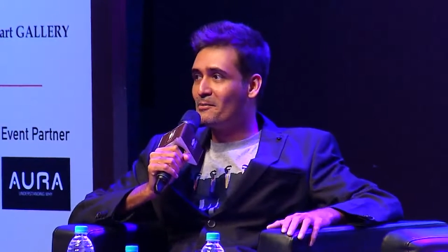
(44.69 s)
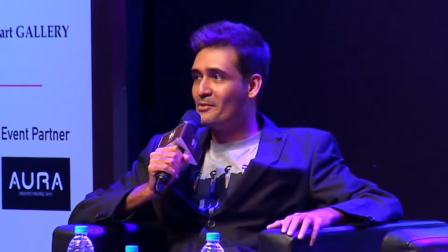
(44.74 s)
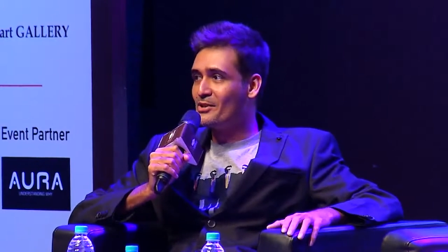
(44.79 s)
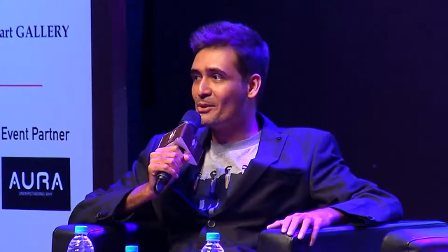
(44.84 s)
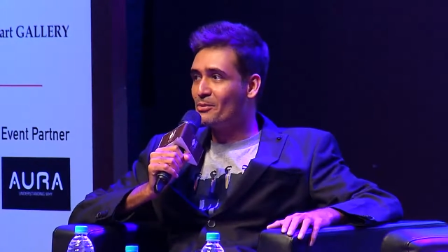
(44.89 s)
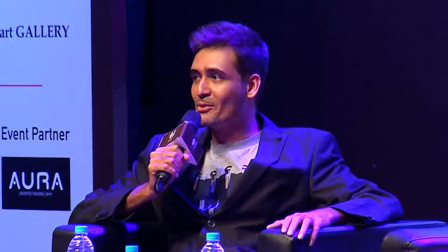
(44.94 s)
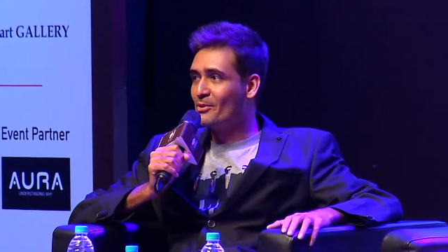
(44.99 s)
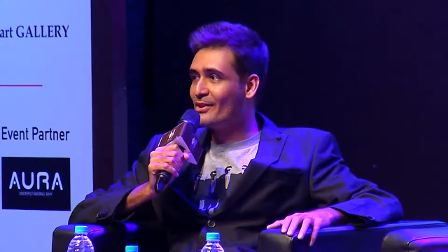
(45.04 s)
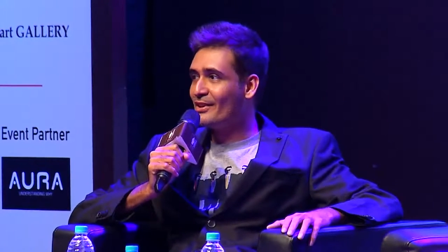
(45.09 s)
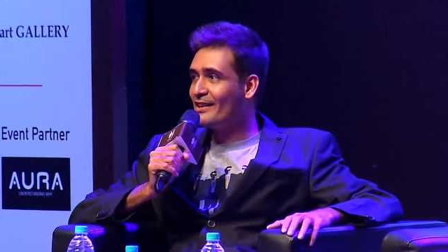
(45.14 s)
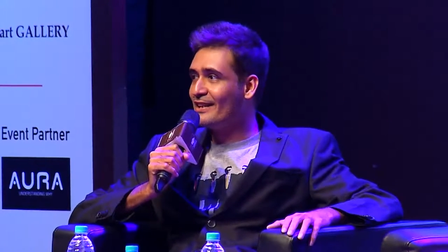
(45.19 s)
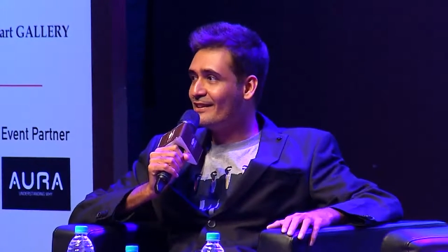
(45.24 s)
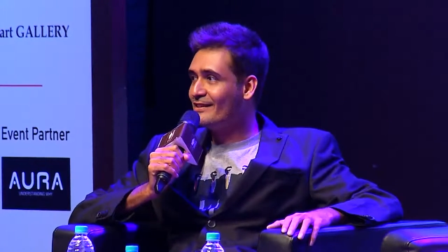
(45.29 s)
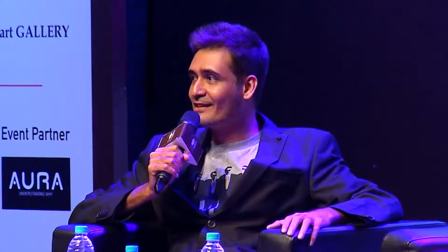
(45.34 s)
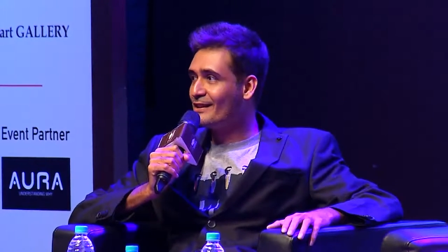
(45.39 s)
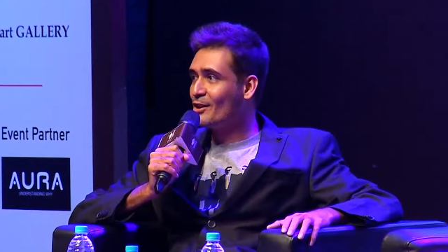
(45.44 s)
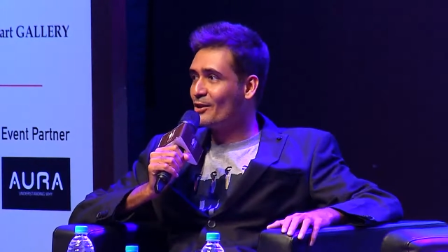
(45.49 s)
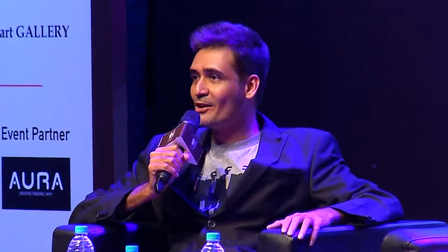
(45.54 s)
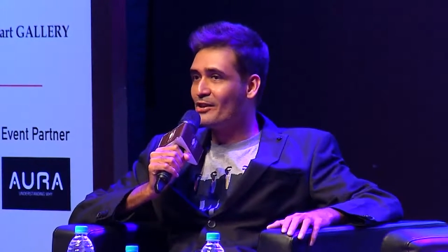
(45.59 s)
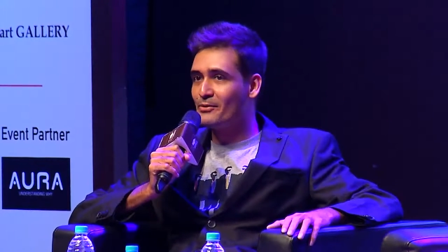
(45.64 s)
she would release
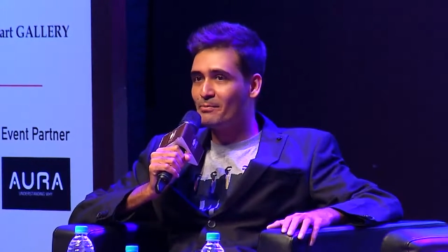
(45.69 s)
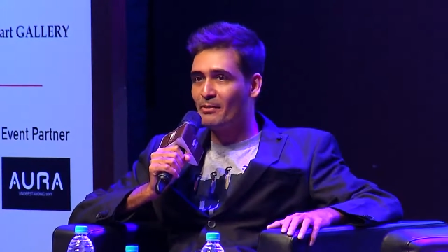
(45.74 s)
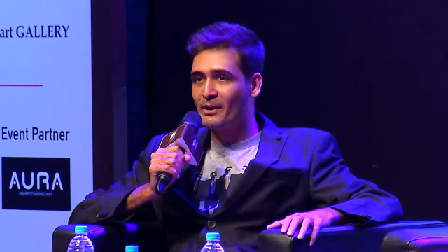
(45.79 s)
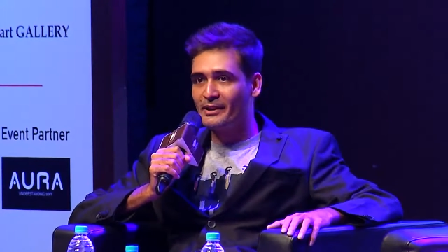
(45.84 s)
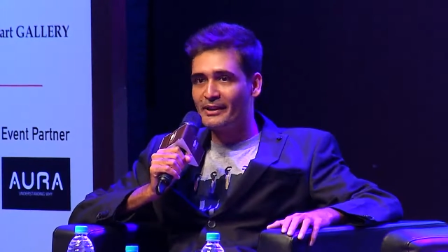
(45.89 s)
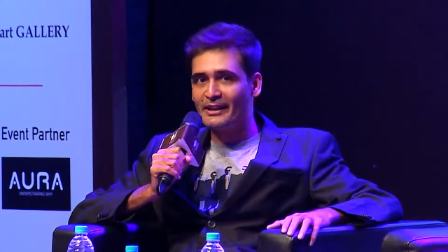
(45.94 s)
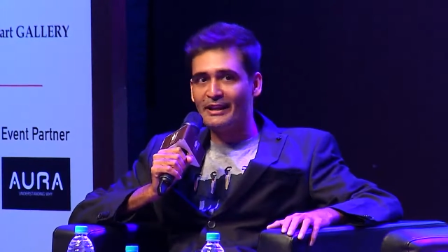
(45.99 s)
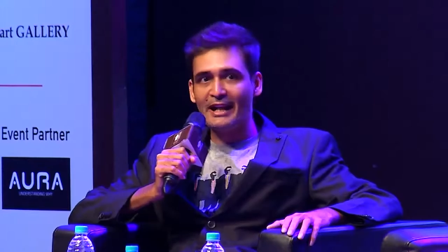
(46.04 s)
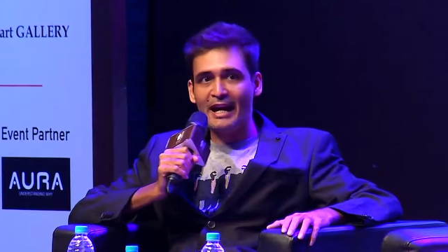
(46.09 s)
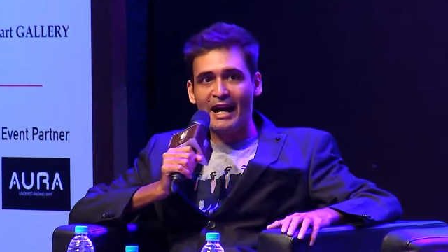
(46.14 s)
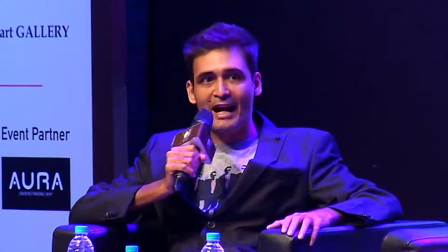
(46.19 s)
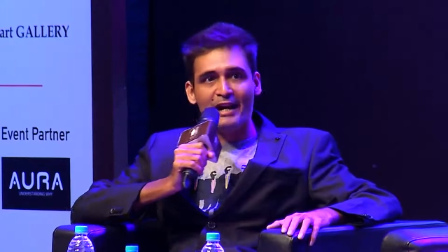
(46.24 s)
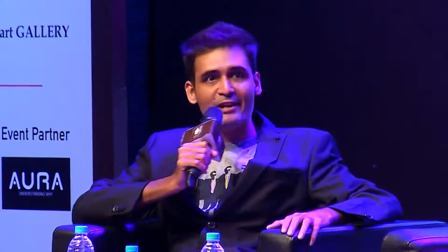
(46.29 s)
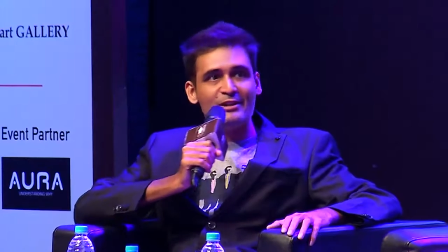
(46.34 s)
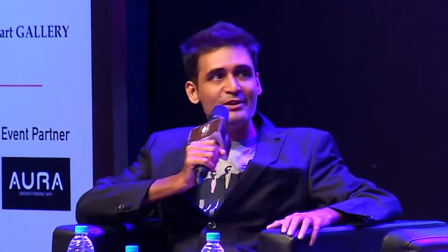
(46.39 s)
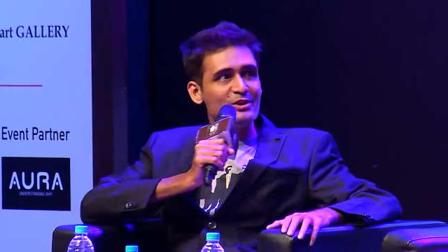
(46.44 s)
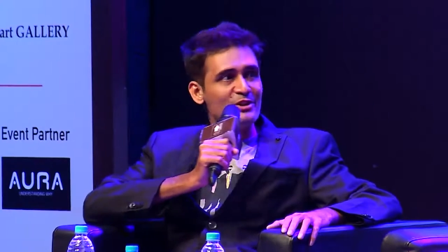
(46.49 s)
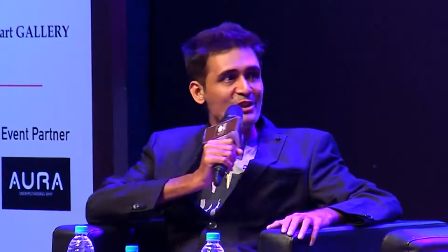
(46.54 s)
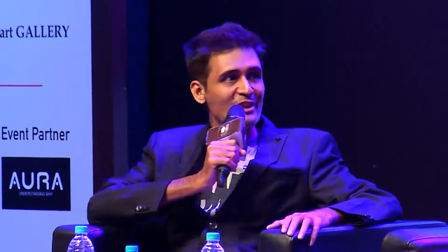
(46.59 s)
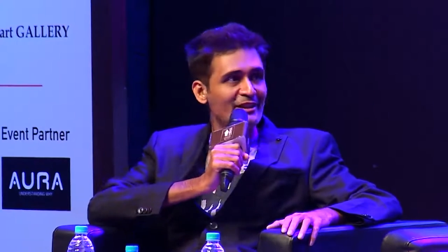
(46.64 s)
it on his birthday,
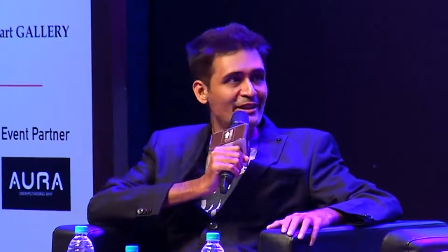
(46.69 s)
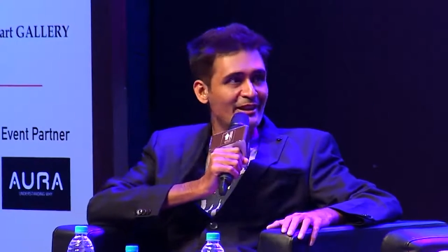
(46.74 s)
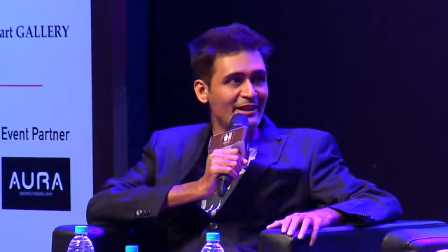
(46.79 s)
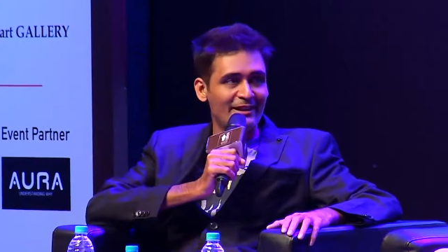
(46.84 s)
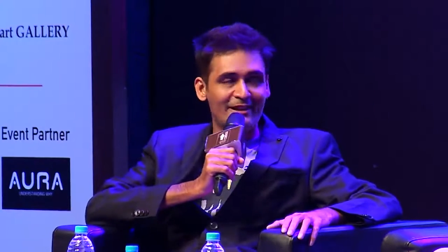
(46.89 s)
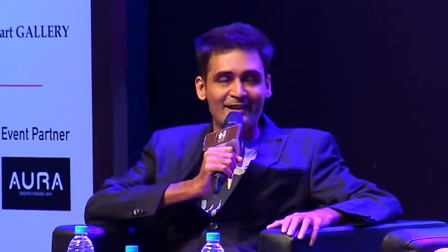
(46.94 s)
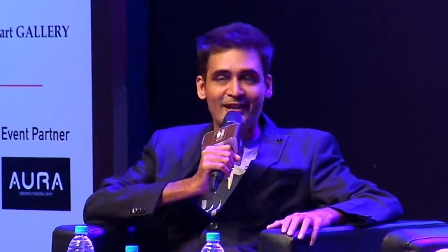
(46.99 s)
and she did.